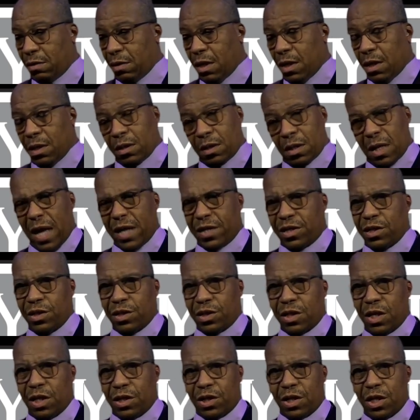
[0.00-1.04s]
and
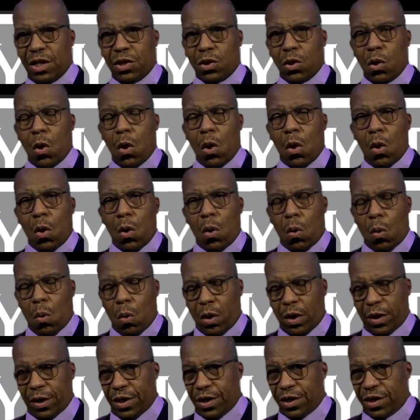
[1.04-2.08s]
classes such as
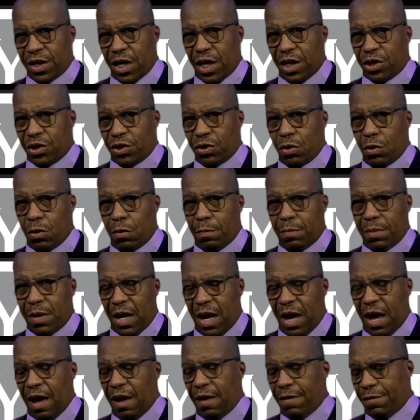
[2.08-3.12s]

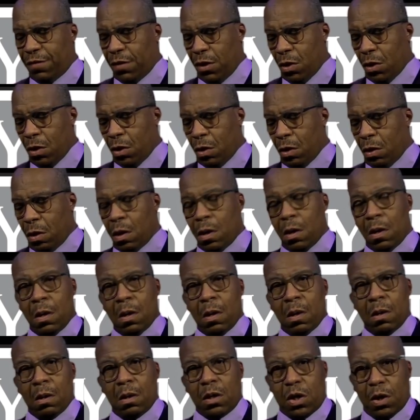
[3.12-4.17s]
organizational
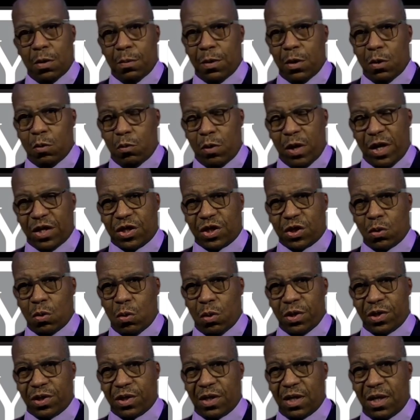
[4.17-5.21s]
behavior, human
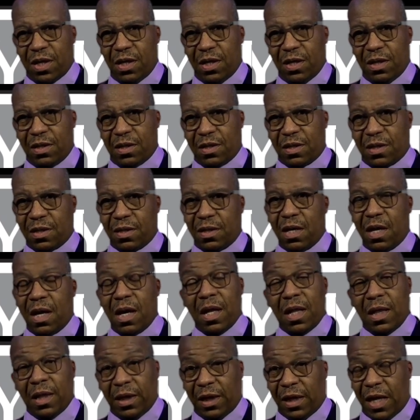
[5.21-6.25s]

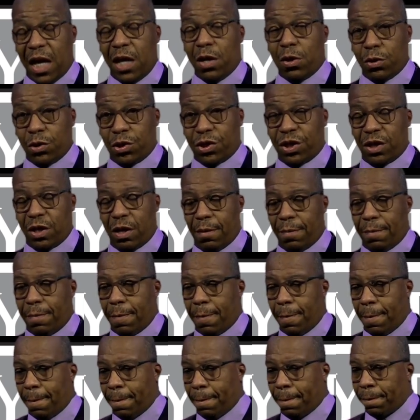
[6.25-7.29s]
resources,
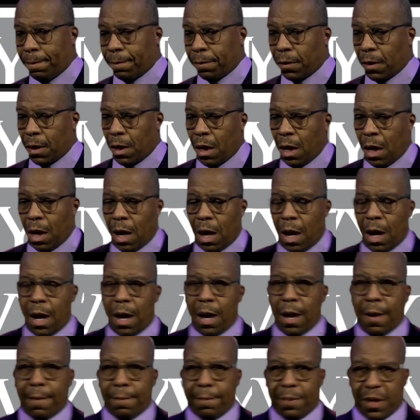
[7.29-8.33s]
leadership.
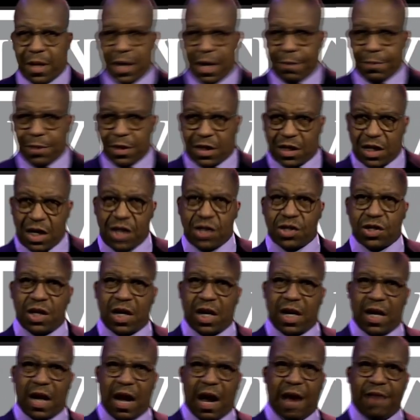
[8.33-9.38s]
But I've been
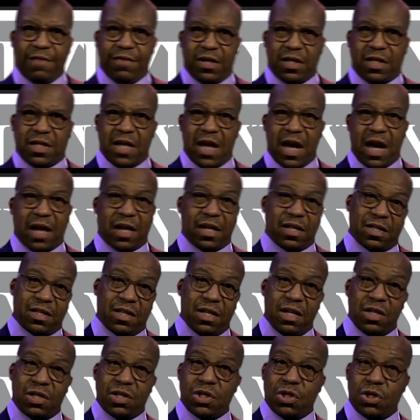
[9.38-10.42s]
teaching at Ivy
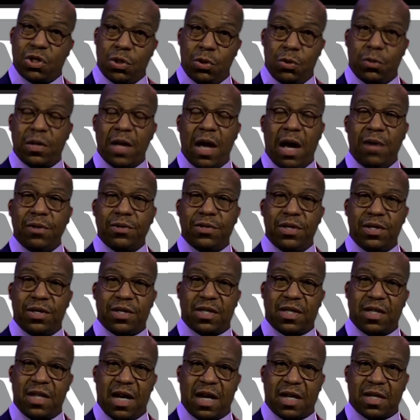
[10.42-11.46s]
Tech since
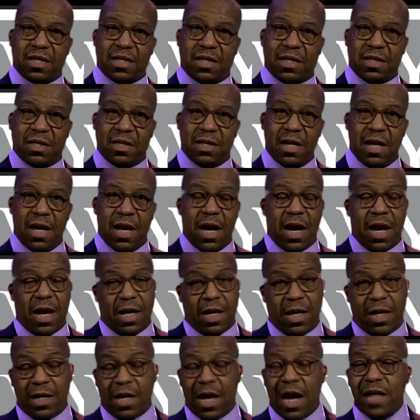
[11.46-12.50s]
2006.
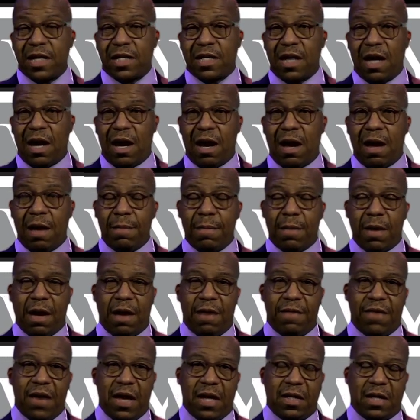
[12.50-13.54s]
And in that
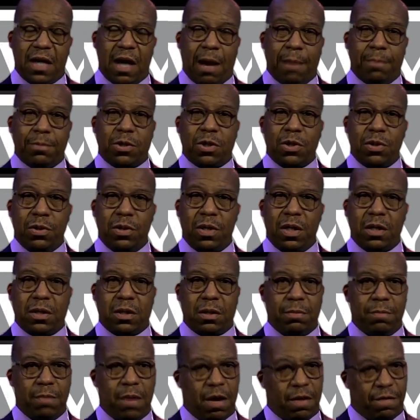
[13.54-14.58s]
time, I've had the
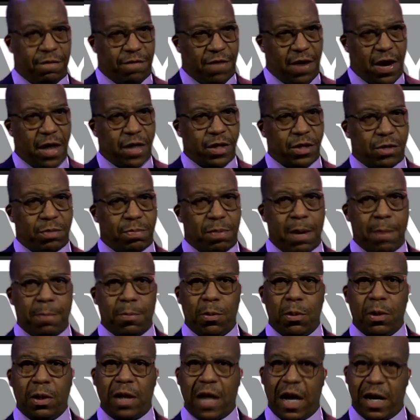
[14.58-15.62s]
opportunity to meet fine
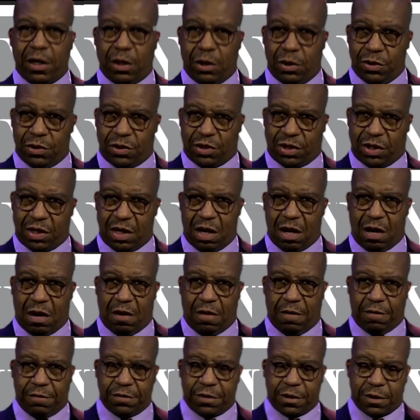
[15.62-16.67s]
people like
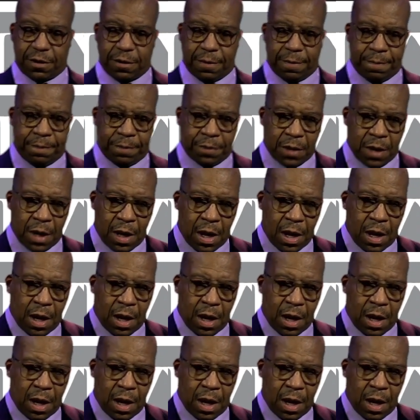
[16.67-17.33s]
yourselves.